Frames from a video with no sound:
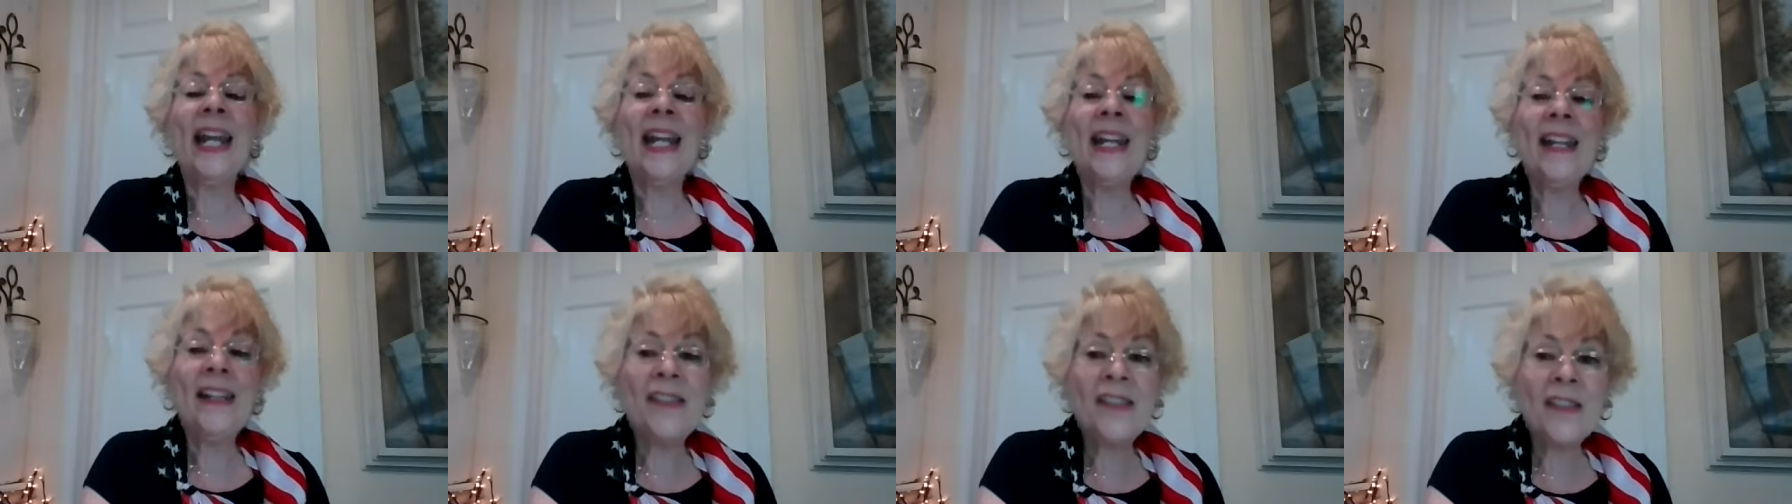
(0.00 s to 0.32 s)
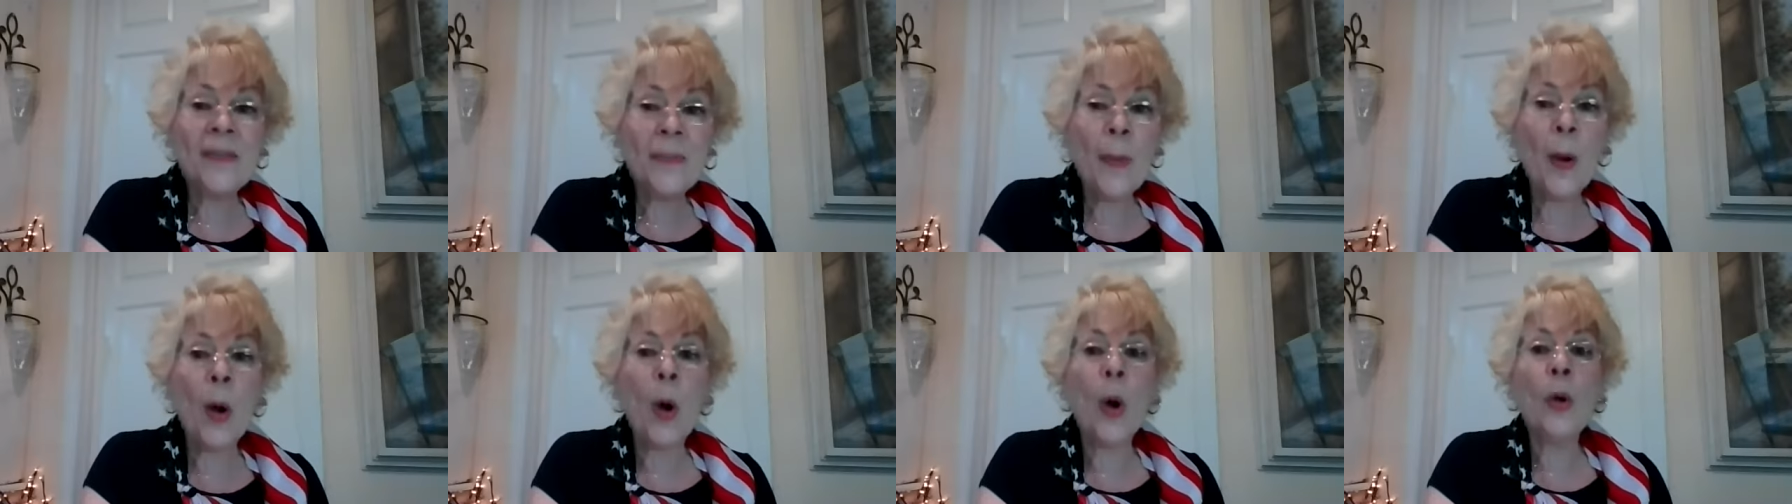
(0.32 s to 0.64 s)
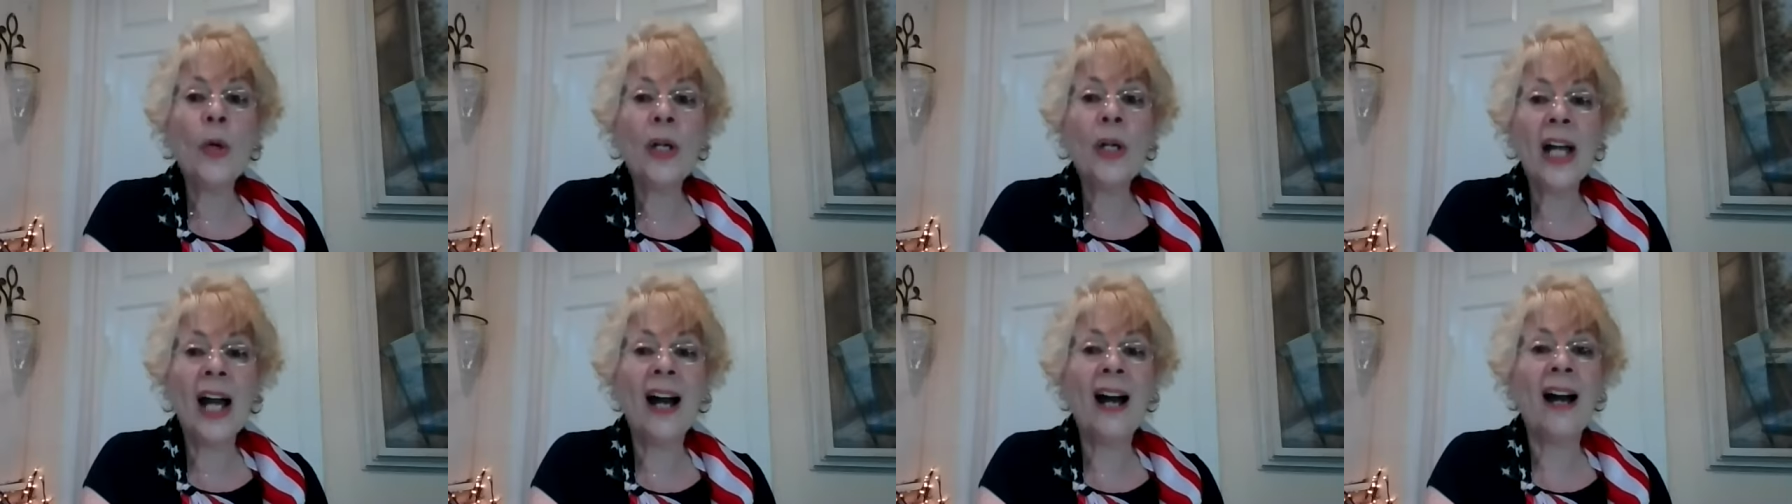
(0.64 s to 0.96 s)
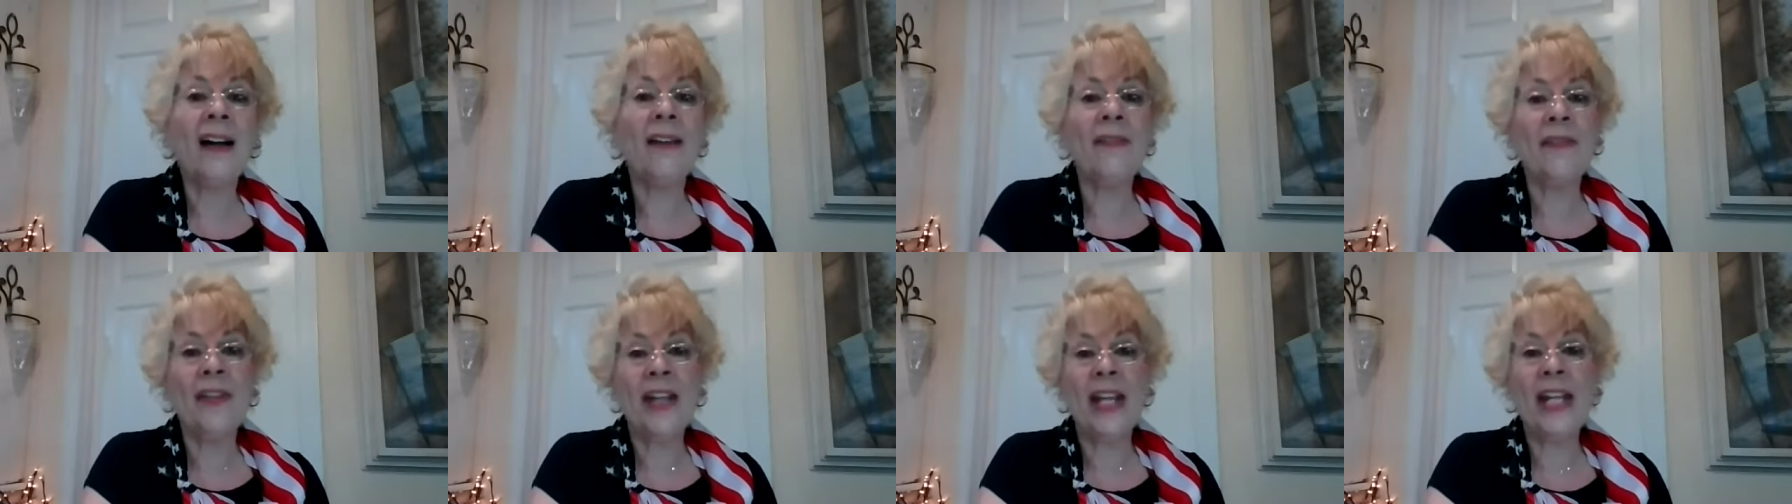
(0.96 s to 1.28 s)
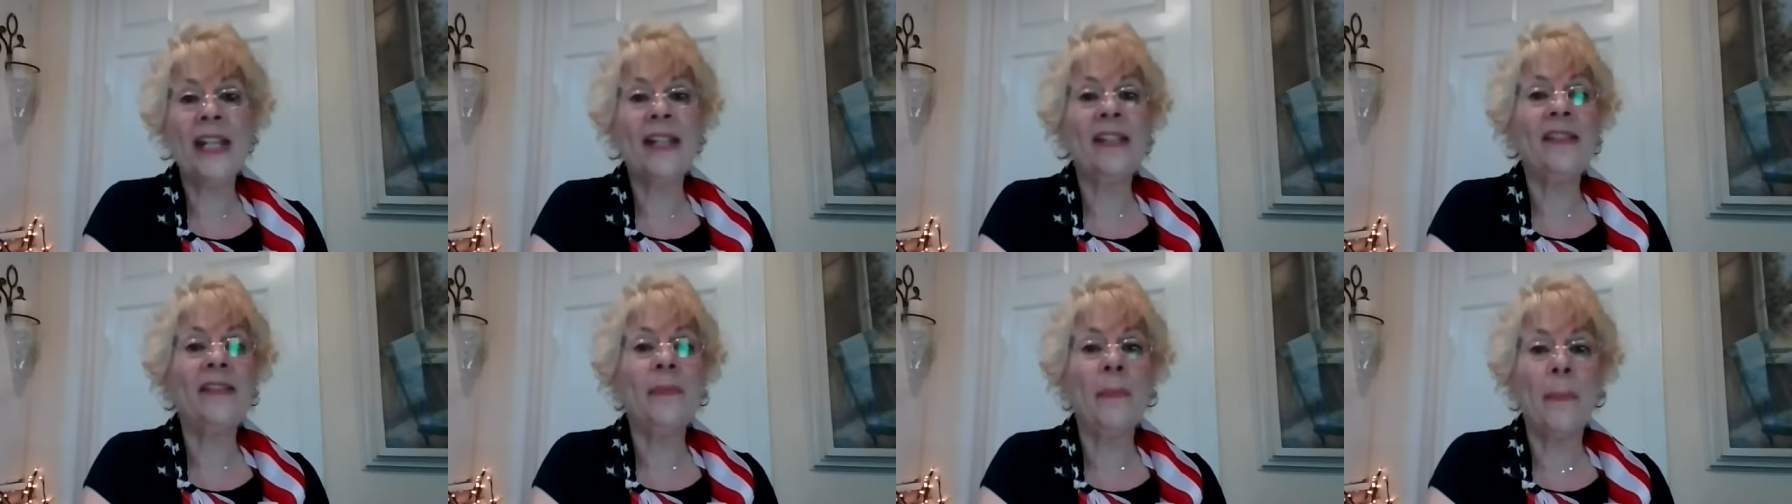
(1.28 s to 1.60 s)
He spoke of
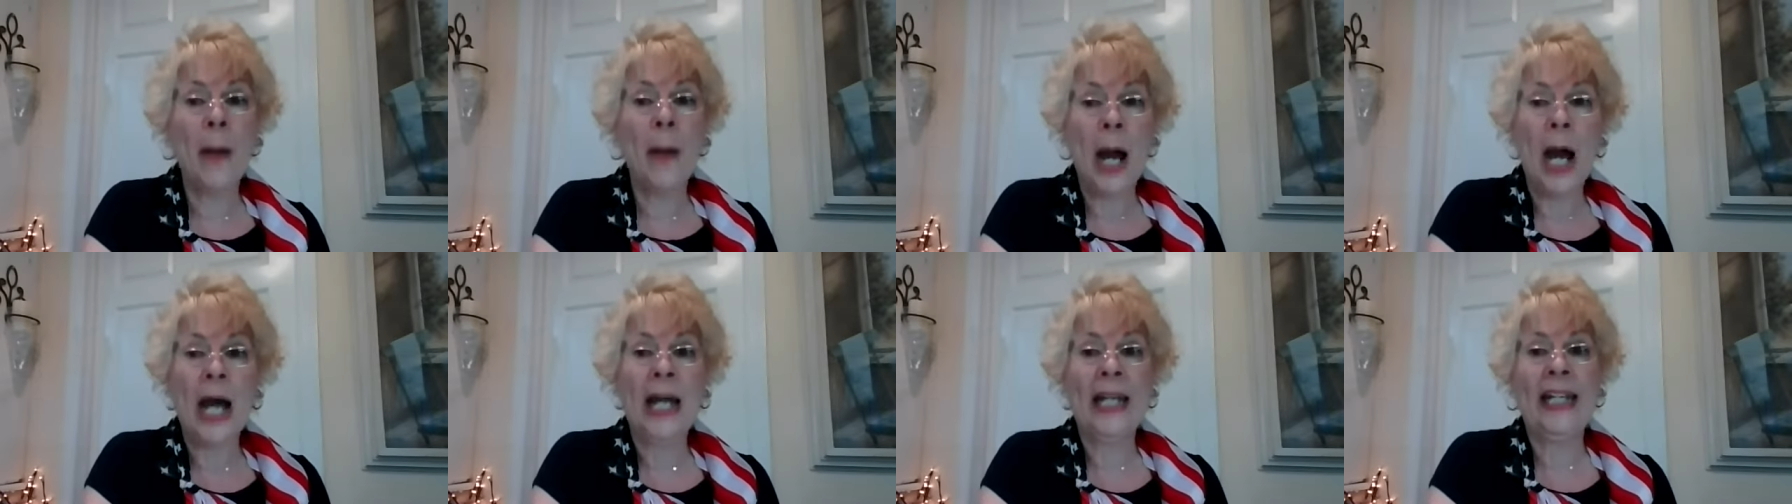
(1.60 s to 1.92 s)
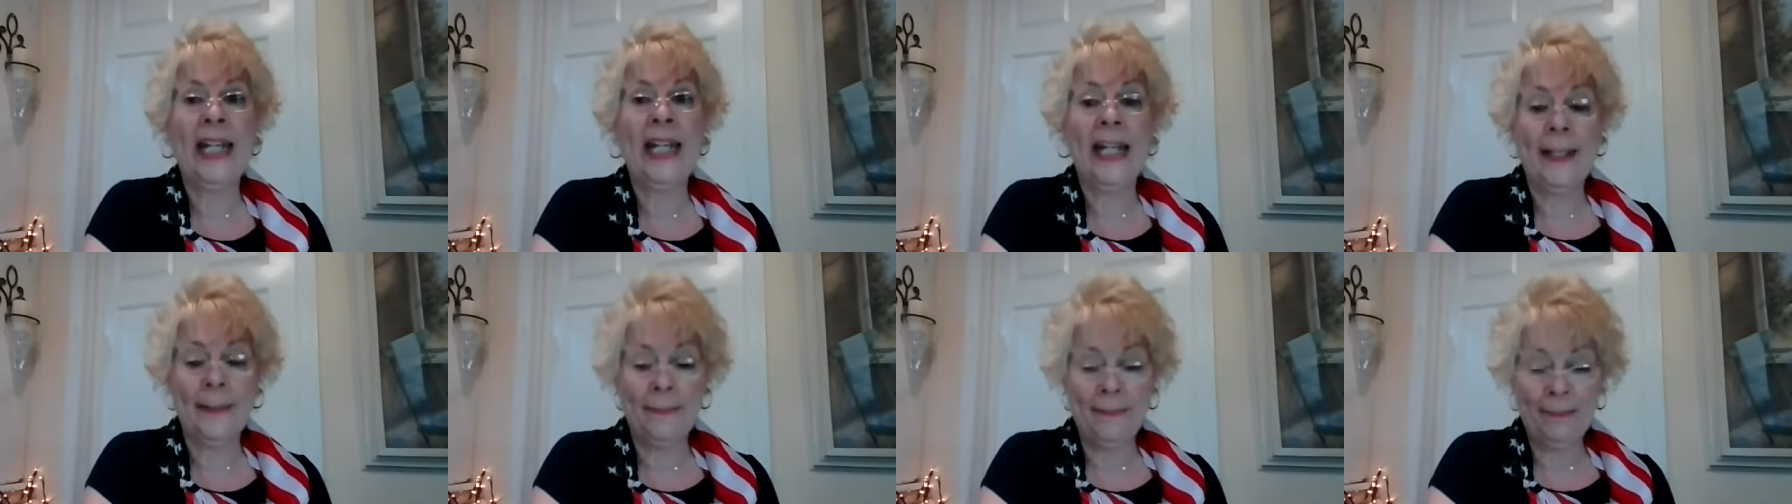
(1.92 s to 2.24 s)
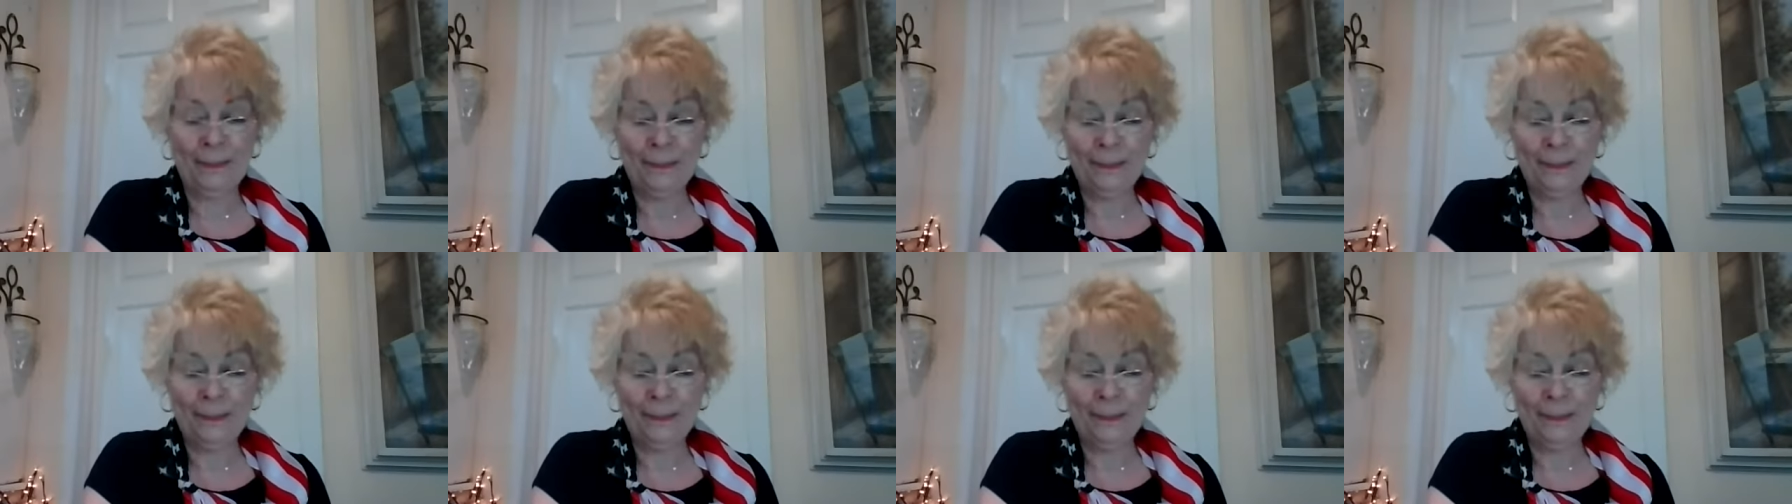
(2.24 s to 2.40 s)
his body.